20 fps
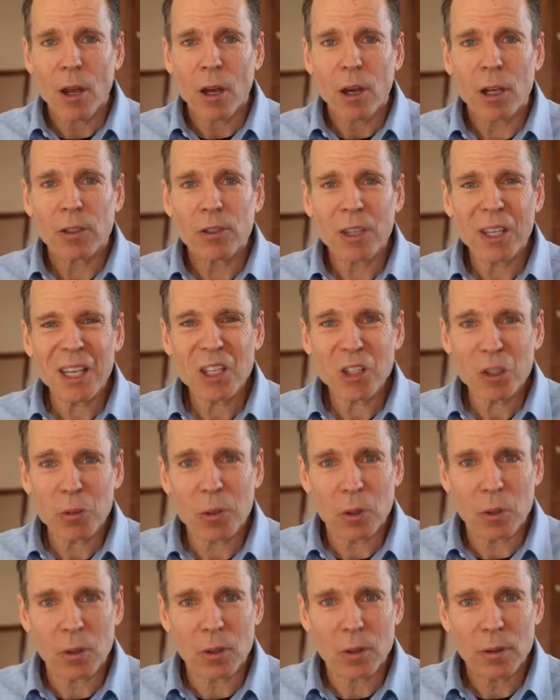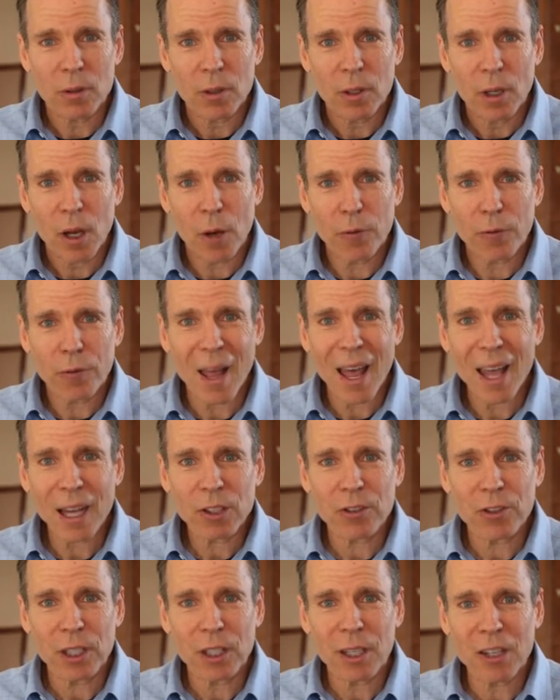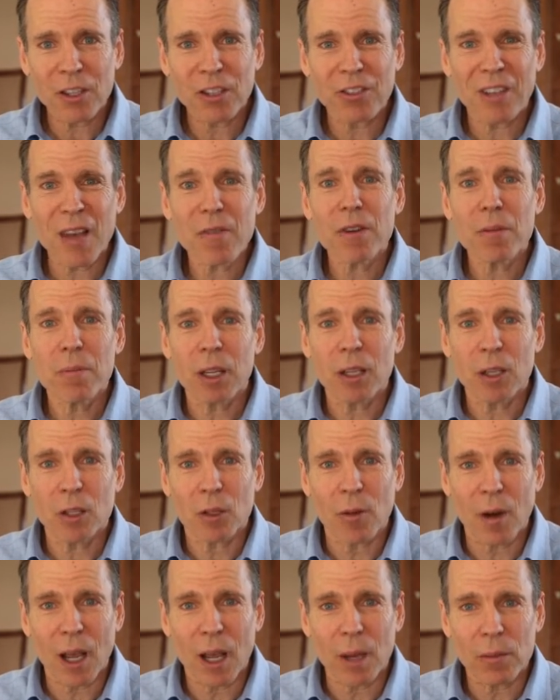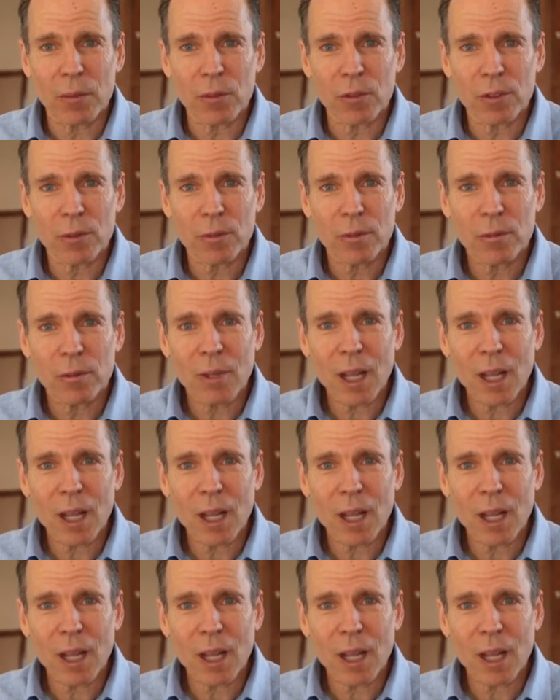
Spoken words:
A teaspoon of flaxseed has 7 milligrams.